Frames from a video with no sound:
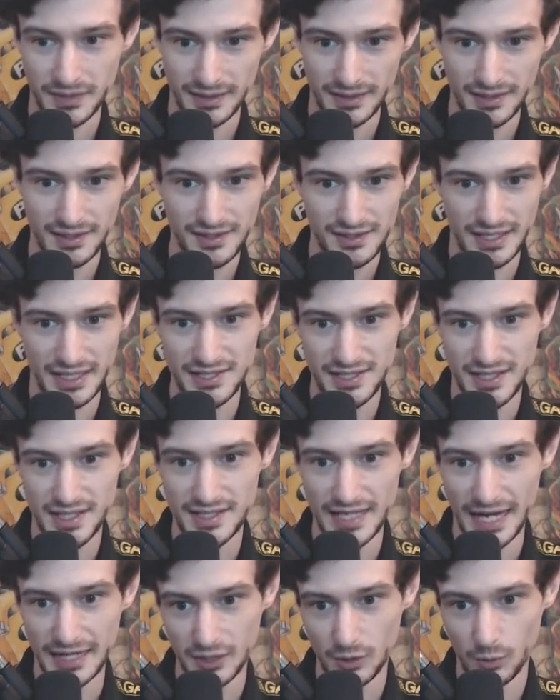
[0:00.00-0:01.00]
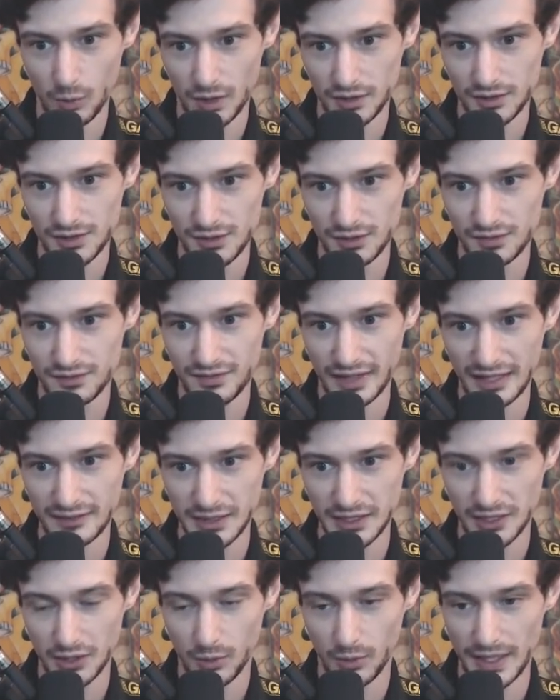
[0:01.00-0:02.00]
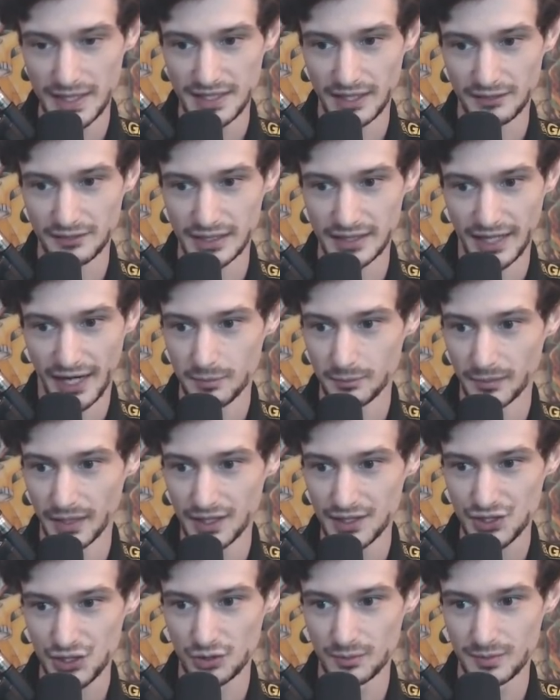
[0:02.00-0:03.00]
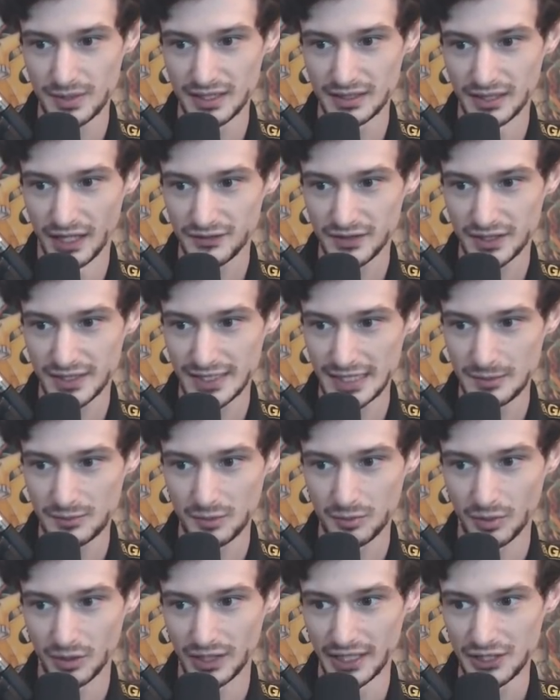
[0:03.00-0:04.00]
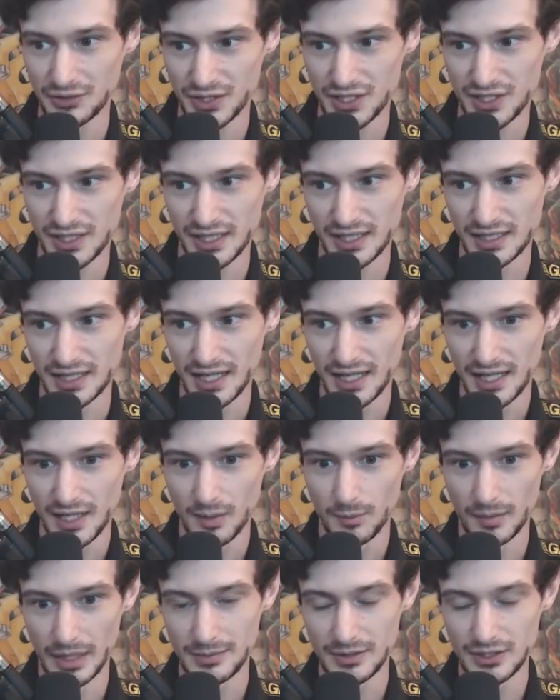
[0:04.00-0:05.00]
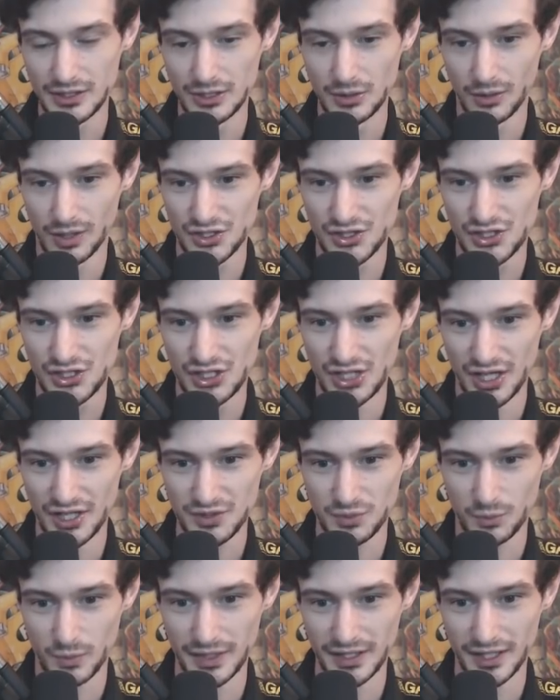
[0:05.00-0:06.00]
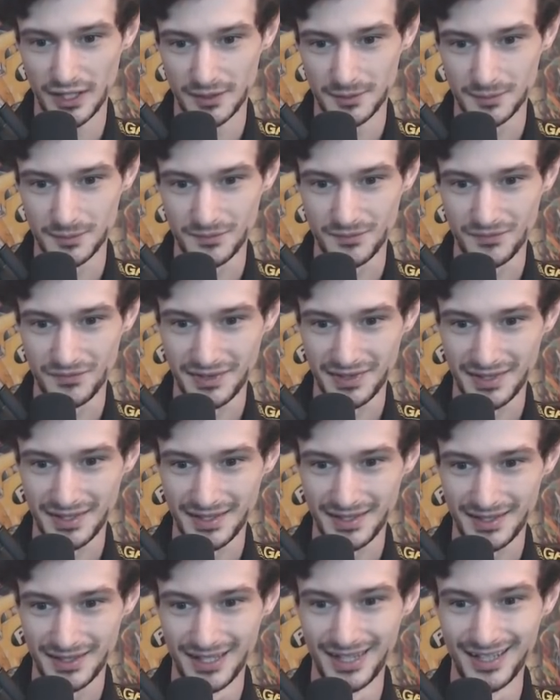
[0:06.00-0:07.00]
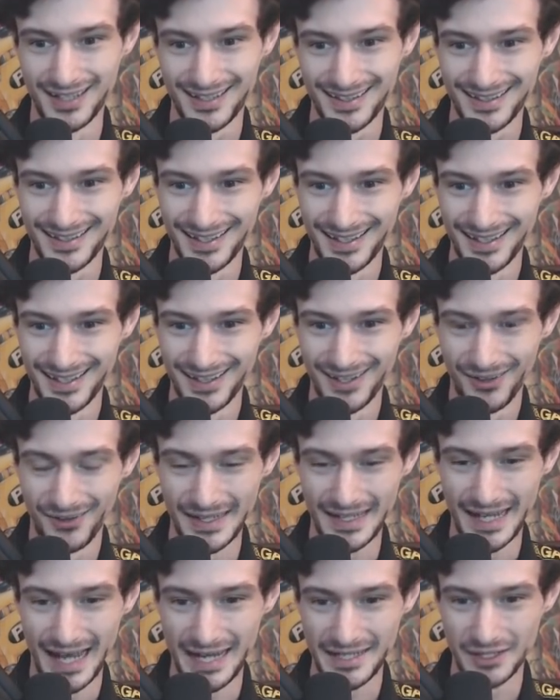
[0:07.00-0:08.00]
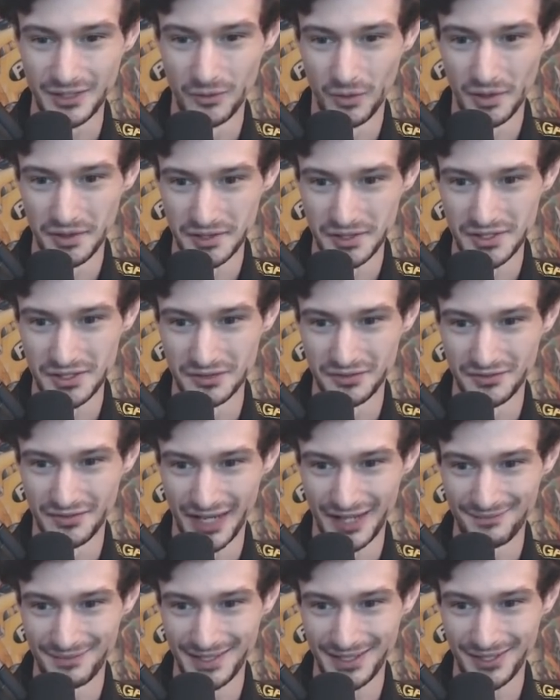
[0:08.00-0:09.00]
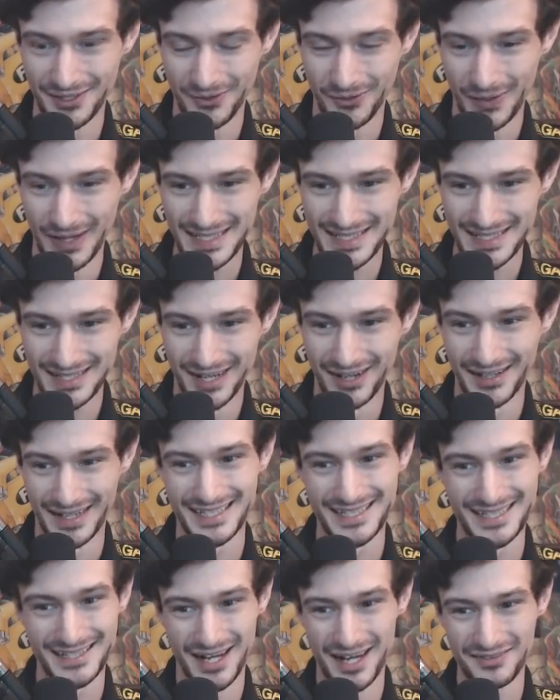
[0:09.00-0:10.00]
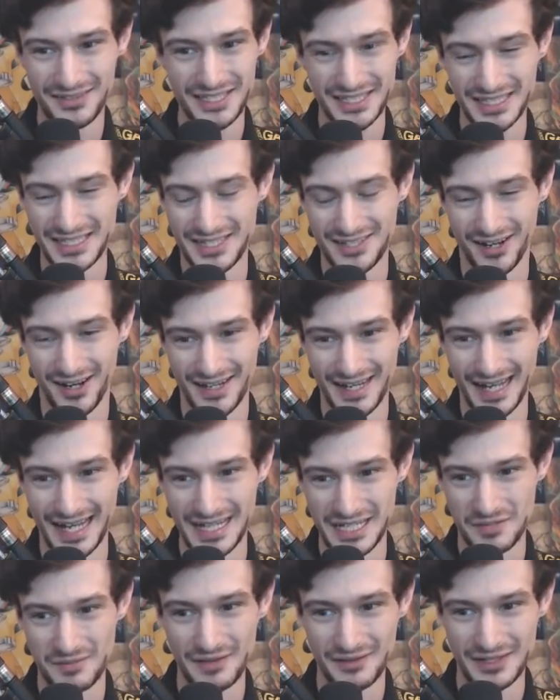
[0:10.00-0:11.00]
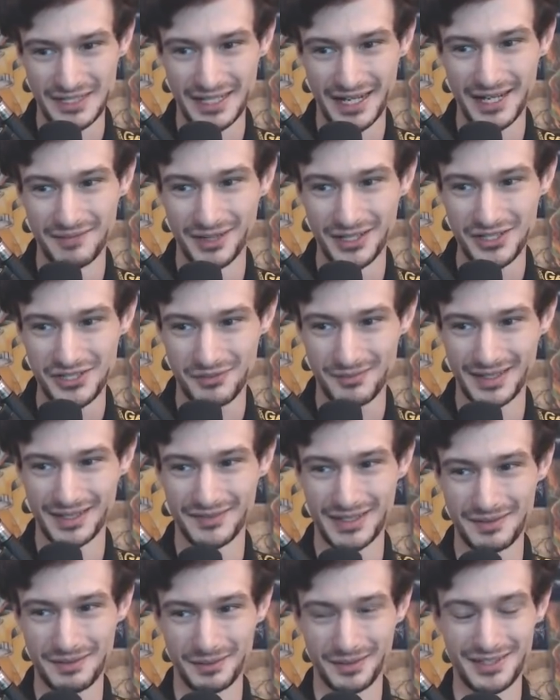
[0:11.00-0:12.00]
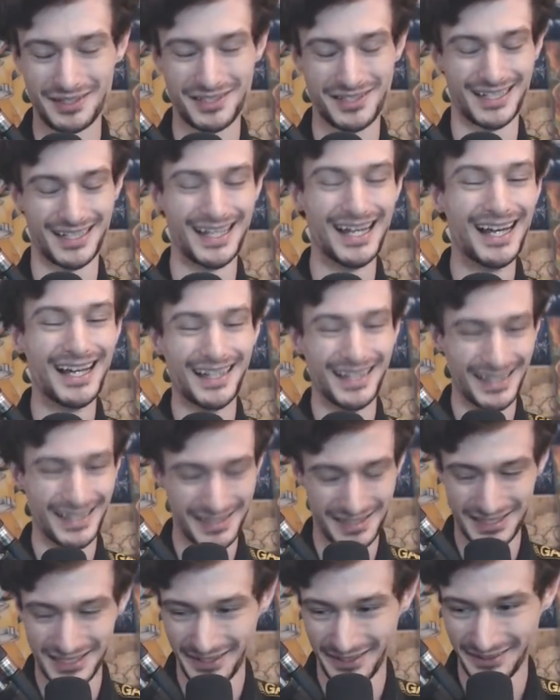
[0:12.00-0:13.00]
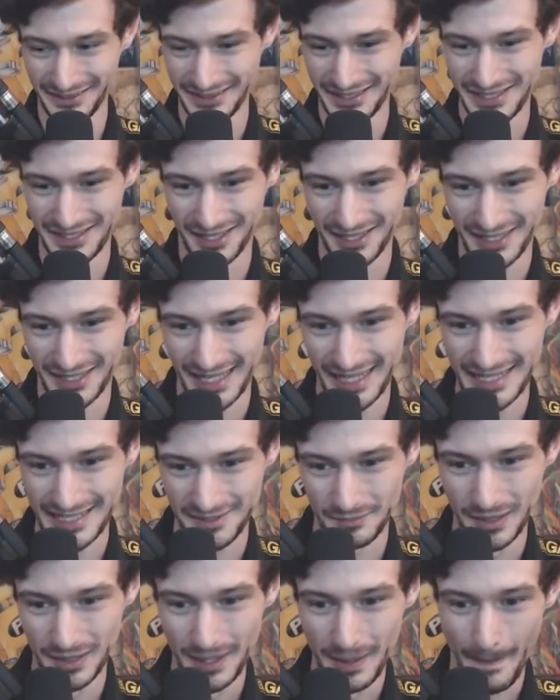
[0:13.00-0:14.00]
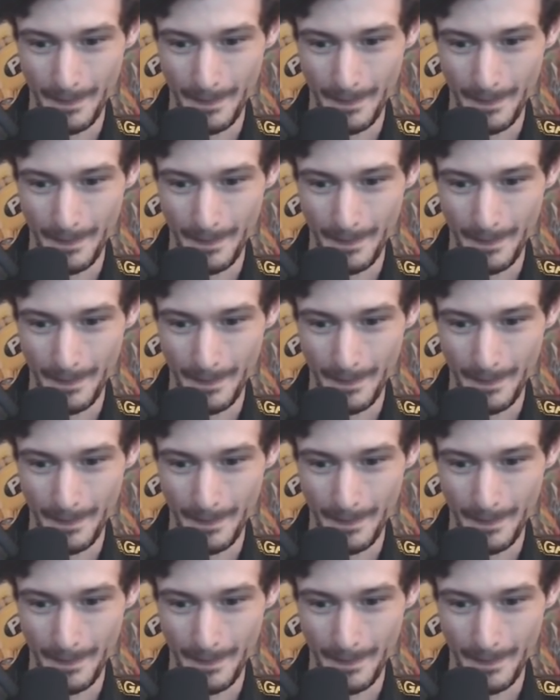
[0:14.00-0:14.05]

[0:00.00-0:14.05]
This guy says adding 1 or 2 5-minute quests every 9 months should be enough to keep people interested. Maybe you are just weird. Wait, adding 1 or 2 5-minute quests. Okay, this is obviously sarcasm. Every 9 months should be enough to keep people interested. This is clearly sarcasm.